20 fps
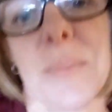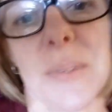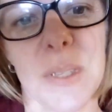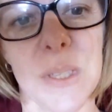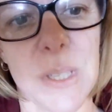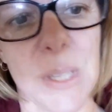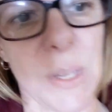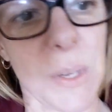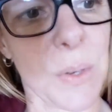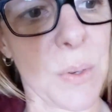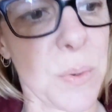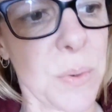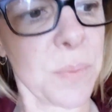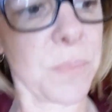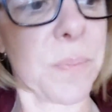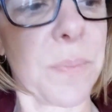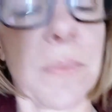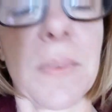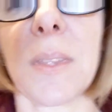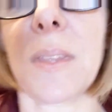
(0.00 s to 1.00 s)
So
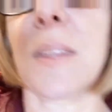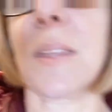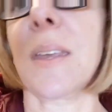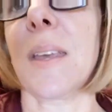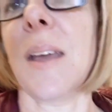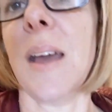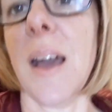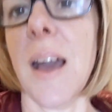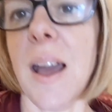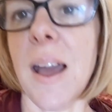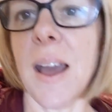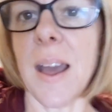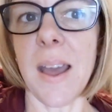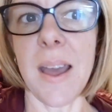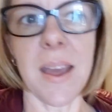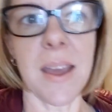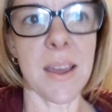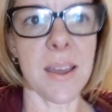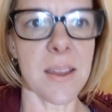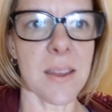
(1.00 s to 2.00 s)

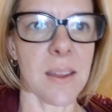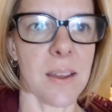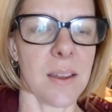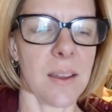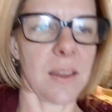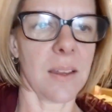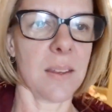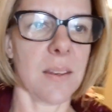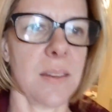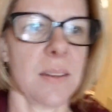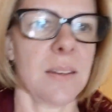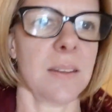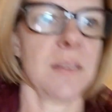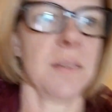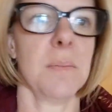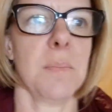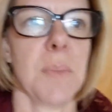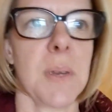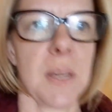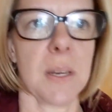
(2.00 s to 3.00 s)
I
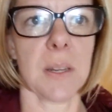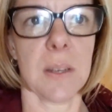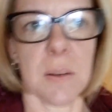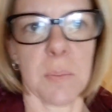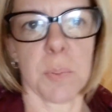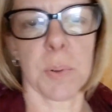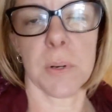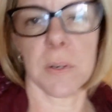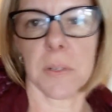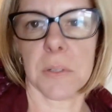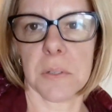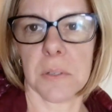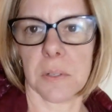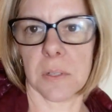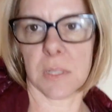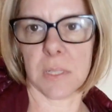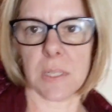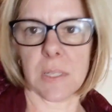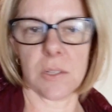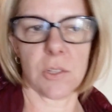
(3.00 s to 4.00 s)
made a
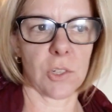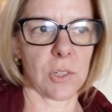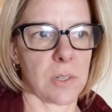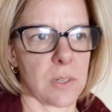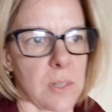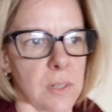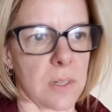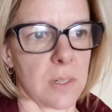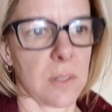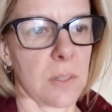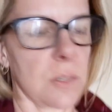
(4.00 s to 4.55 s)
personal decision